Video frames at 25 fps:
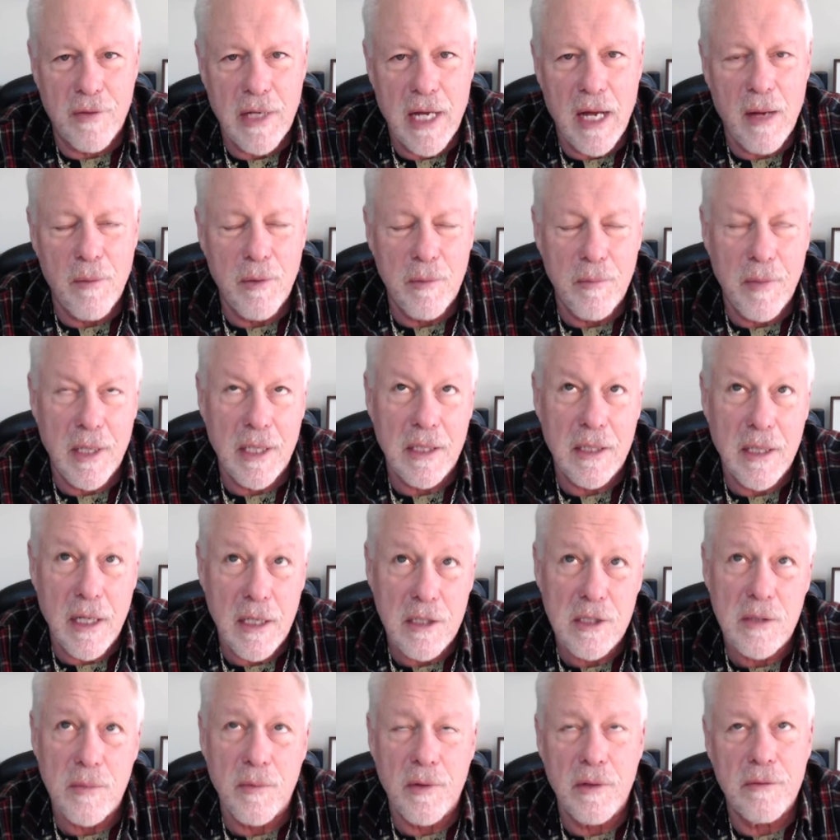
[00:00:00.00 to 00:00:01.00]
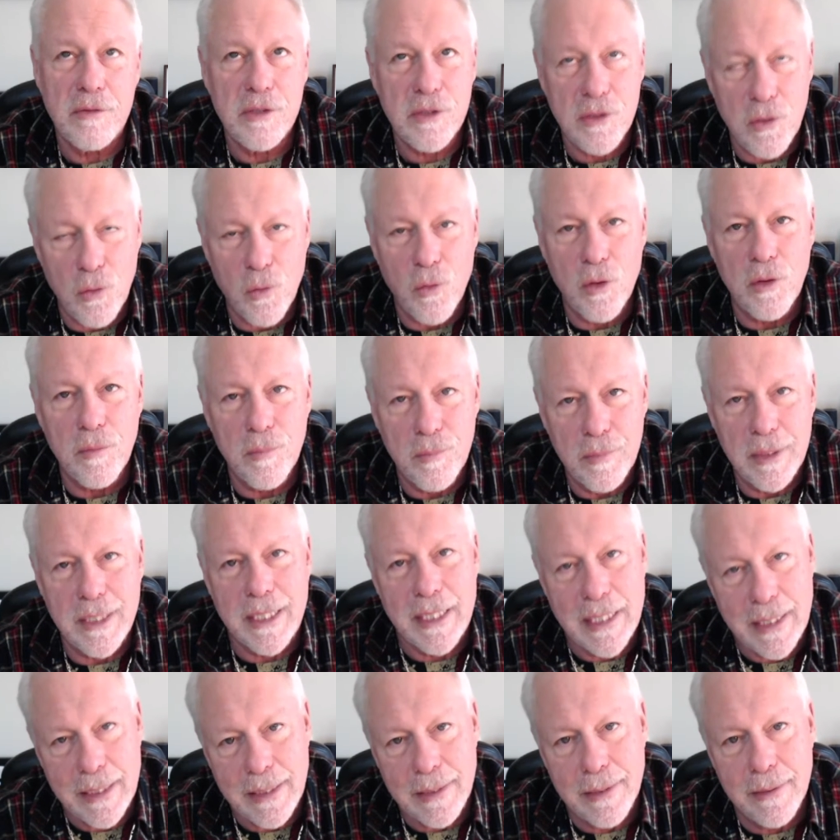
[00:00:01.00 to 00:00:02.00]
How would my customer have scored
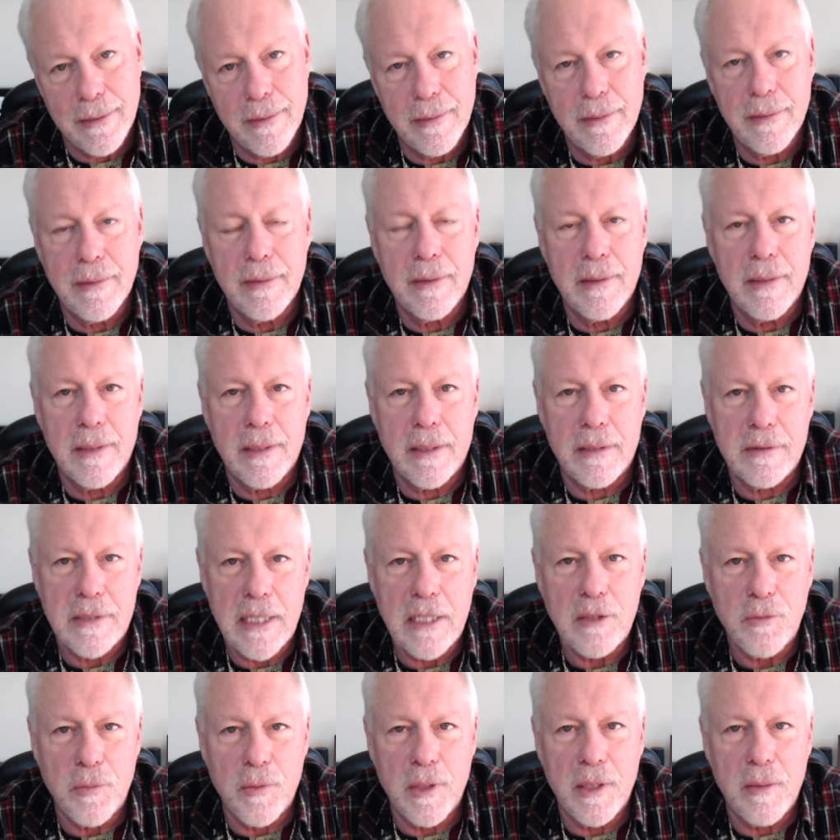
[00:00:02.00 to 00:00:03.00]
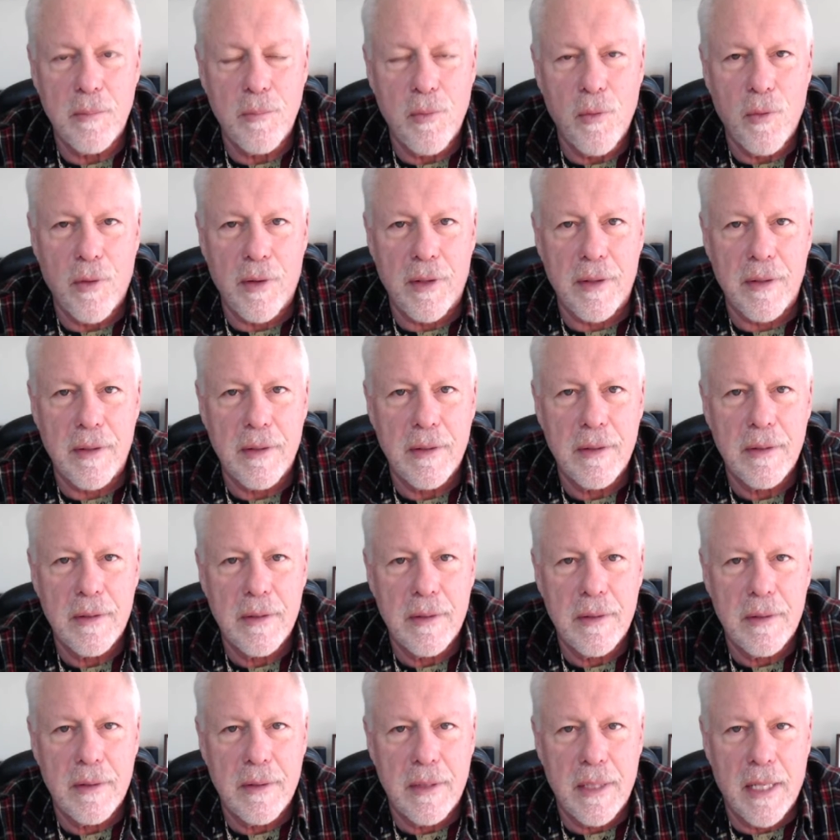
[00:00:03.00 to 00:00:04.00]
me? Because that's really important.
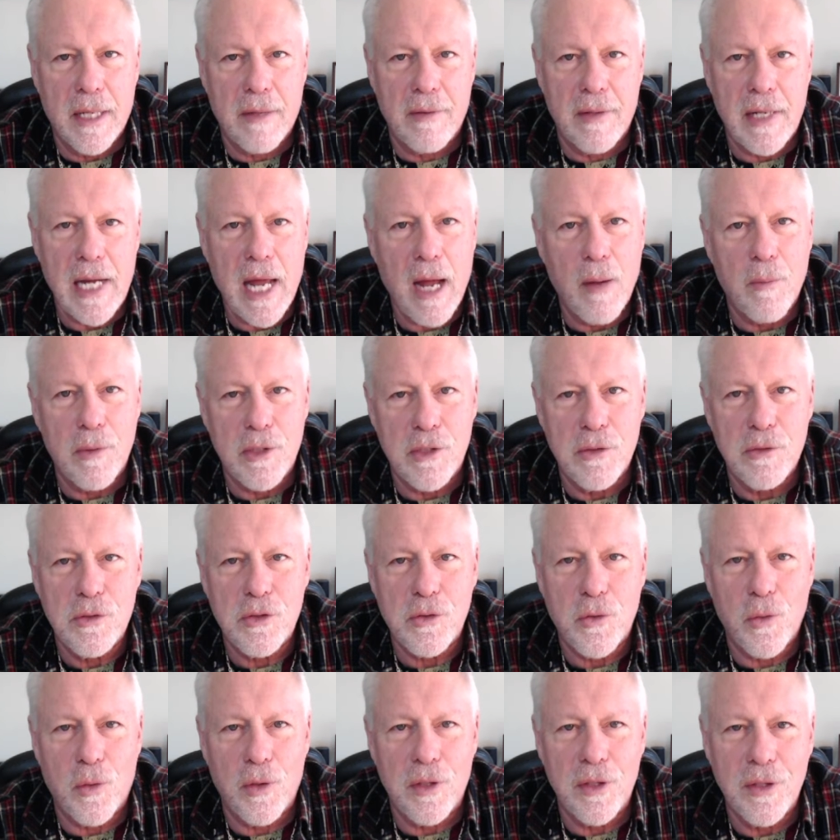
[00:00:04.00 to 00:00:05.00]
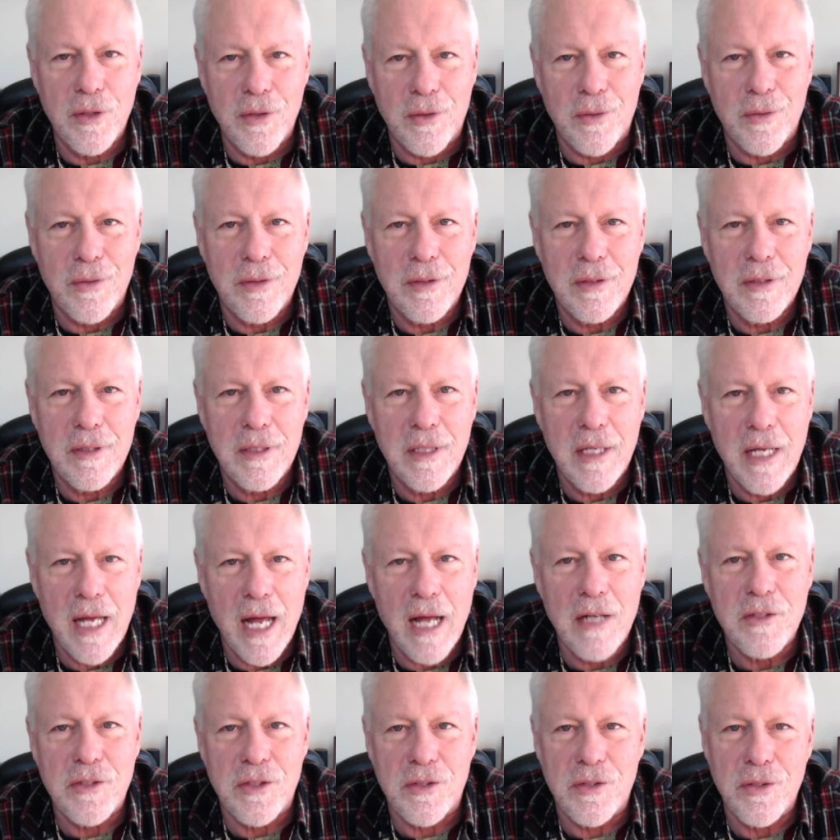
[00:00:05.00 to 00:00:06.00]
And then how would you score you?
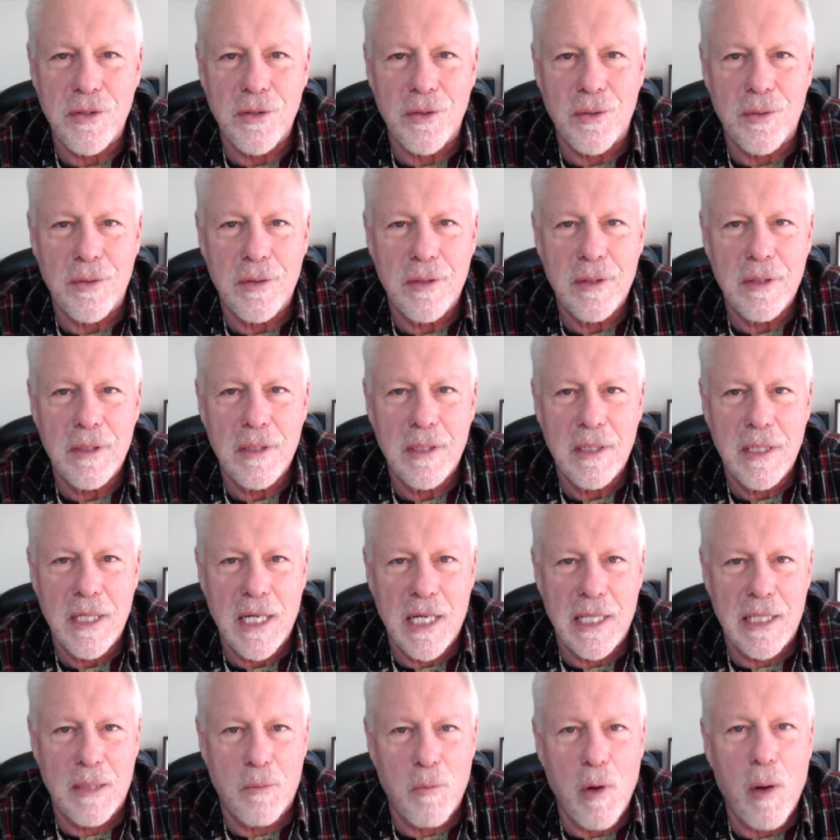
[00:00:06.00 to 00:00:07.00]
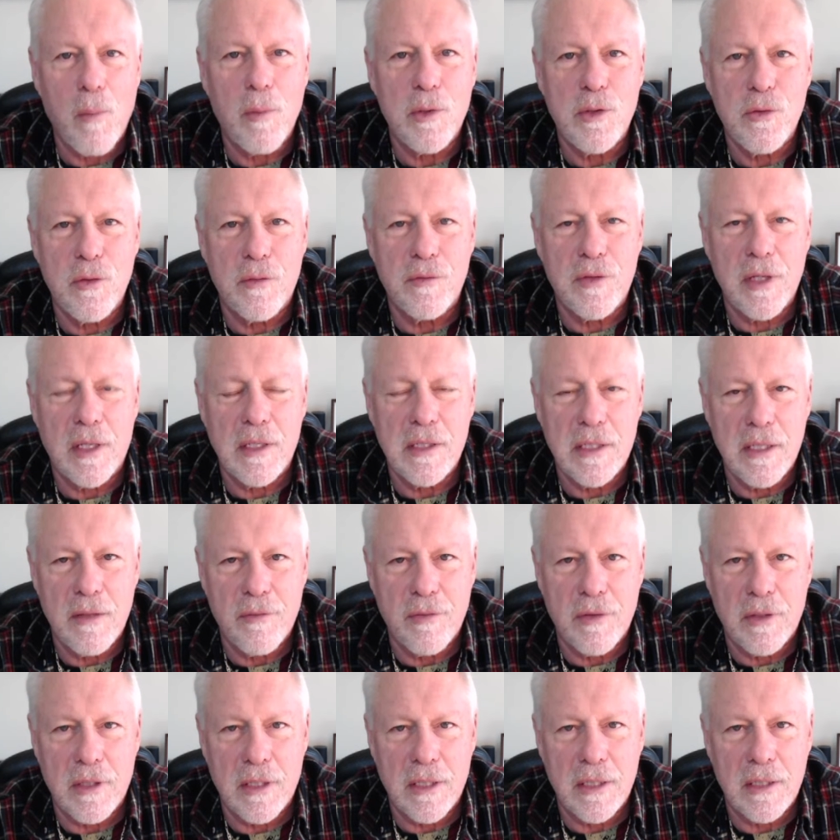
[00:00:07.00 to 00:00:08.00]
How'd you do? And then what would you have done
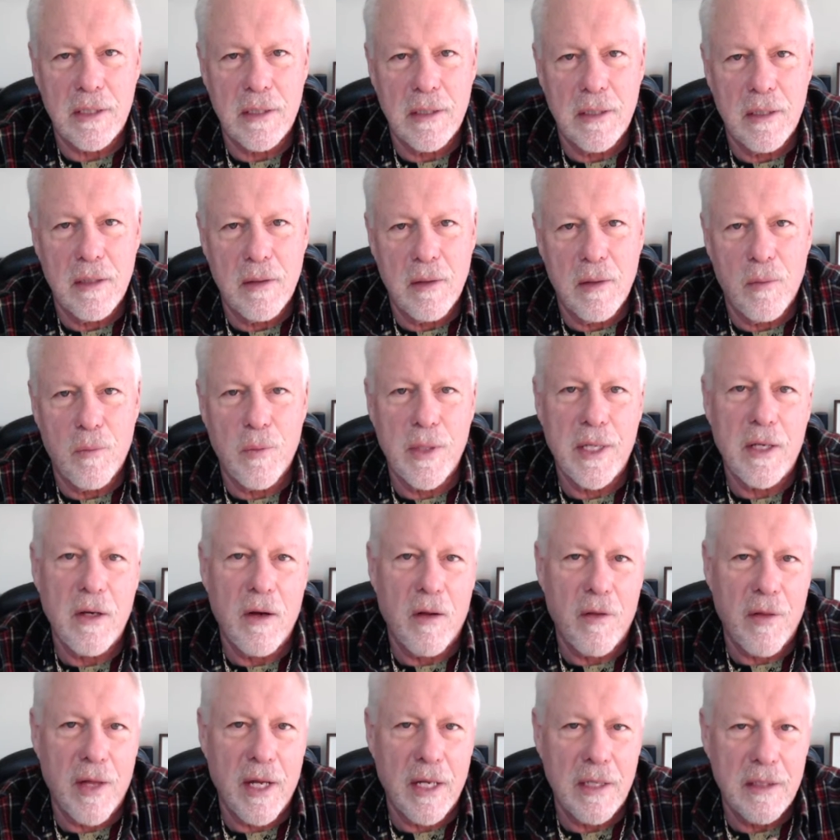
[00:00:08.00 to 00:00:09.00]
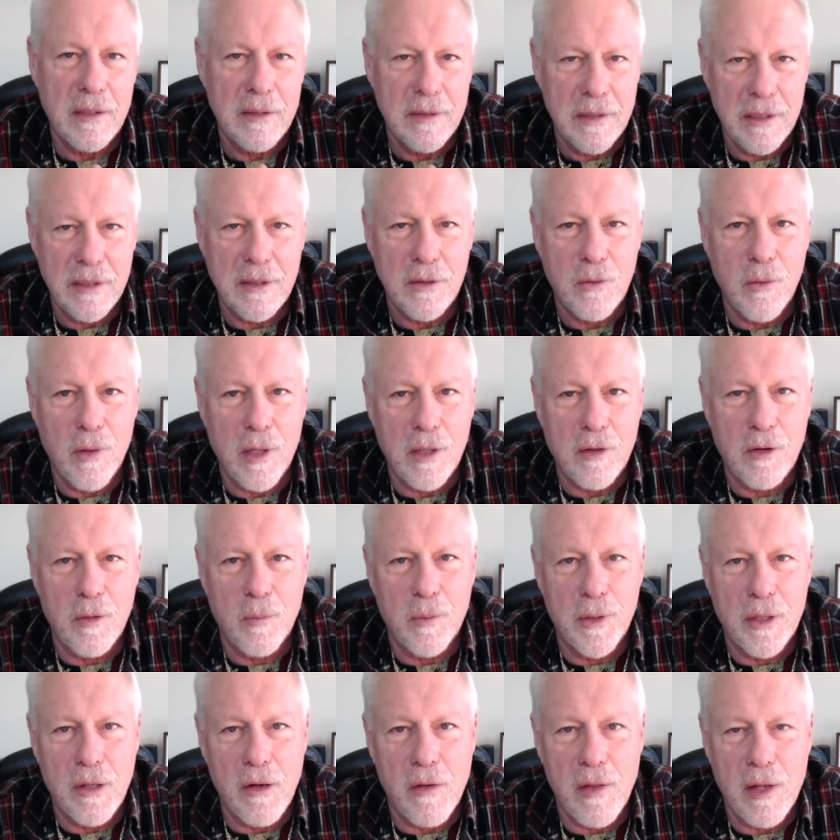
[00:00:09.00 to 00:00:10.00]
differently? We call that, at the Goyak Group,
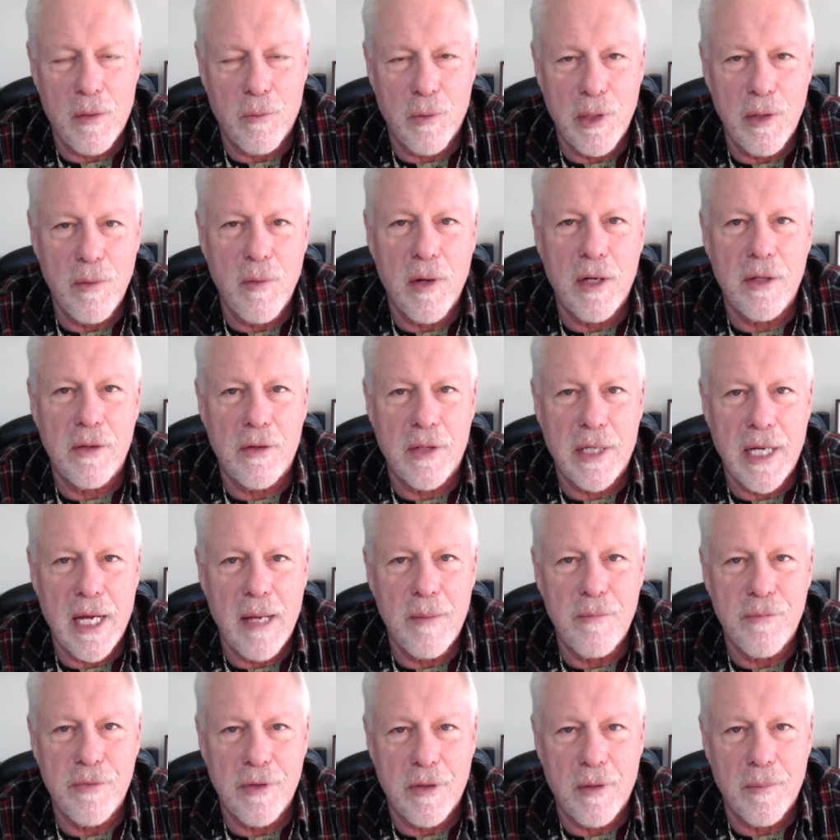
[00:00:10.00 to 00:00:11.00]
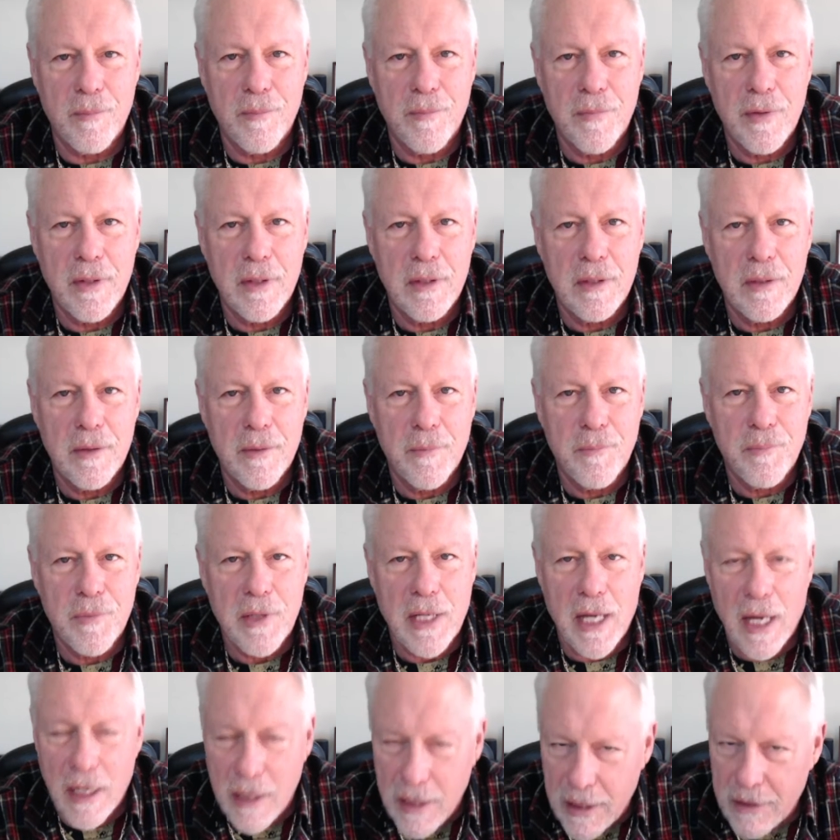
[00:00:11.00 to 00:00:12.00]
we call that rerun your game film.
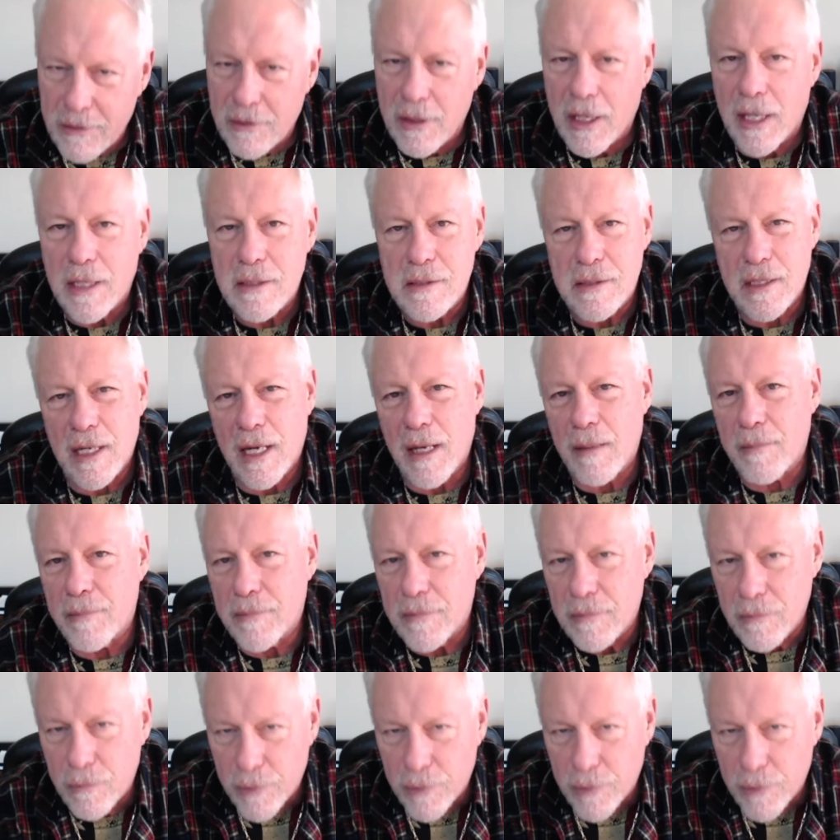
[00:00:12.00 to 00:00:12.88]
How did I do last time?